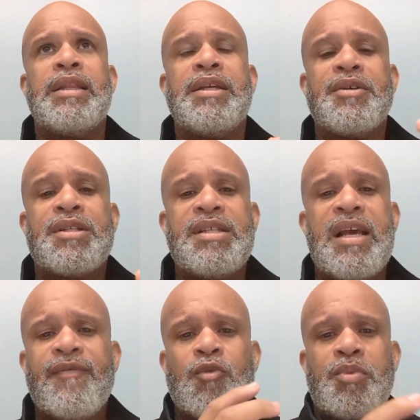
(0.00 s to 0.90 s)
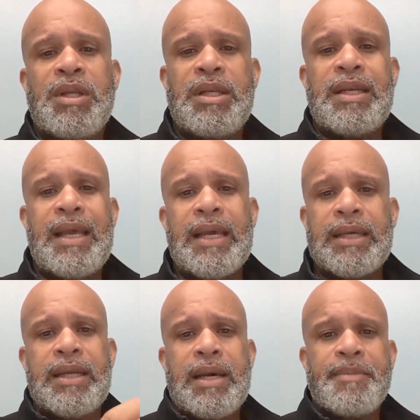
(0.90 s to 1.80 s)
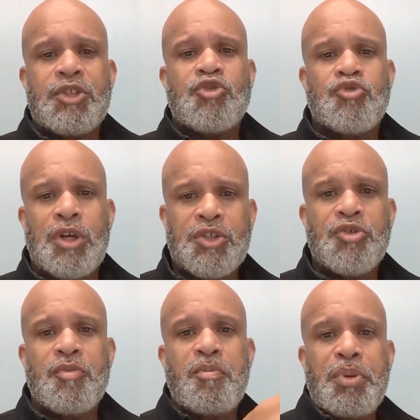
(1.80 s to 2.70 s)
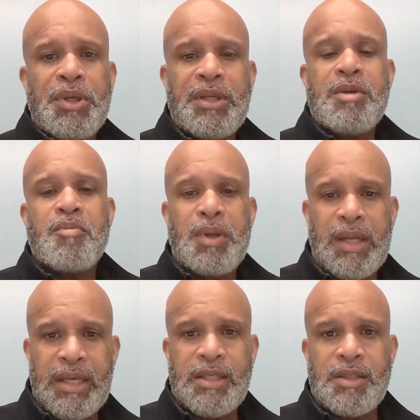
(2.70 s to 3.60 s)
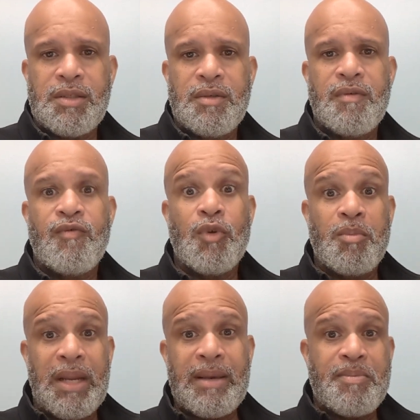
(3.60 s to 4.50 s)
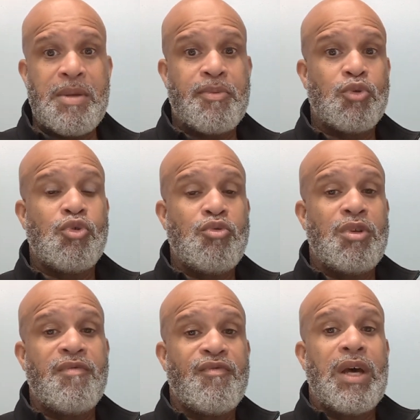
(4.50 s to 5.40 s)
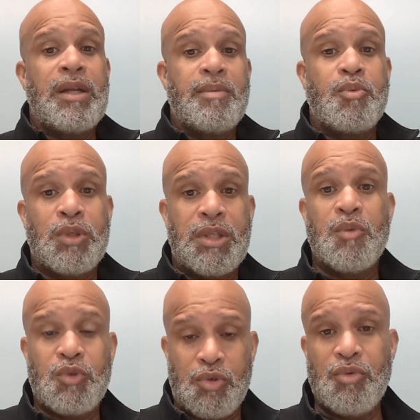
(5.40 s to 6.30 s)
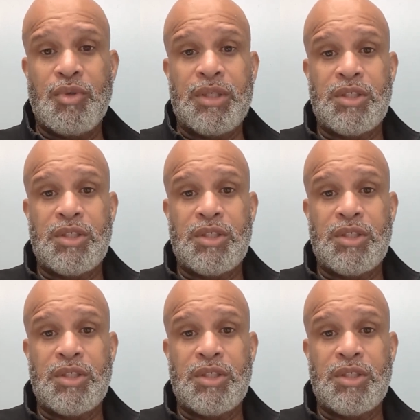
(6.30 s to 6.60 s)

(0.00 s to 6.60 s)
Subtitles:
There has never been an economic structure put in place for black people to develop what they were doing,